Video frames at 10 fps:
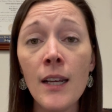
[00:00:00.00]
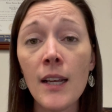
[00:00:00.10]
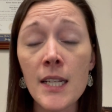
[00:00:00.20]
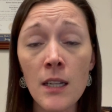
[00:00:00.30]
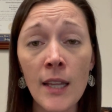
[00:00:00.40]

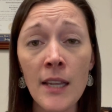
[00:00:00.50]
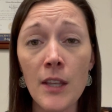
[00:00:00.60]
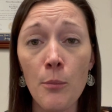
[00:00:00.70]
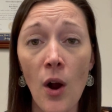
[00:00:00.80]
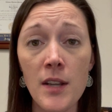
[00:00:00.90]
It's a
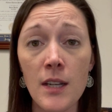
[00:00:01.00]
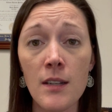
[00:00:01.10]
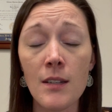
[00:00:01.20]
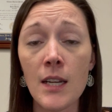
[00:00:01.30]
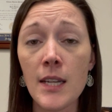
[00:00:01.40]
lengthy
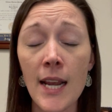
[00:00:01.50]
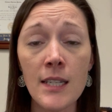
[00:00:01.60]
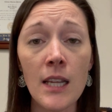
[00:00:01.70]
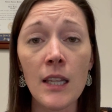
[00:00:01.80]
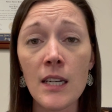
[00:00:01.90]
process. It
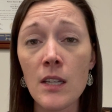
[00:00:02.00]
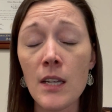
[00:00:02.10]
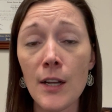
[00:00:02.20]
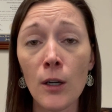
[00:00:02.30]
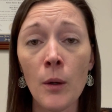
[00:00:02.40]
takes at least a
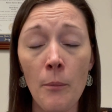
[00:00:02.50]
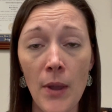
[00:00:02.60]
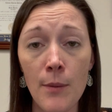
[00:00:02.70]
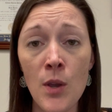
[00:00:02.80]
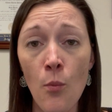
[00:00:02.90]
year,
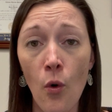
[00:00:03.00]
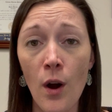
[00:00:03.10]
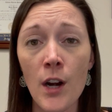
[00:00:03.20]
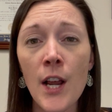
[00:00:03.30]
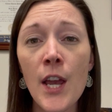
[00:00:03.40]
maybe
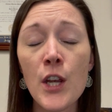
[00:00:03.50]
more.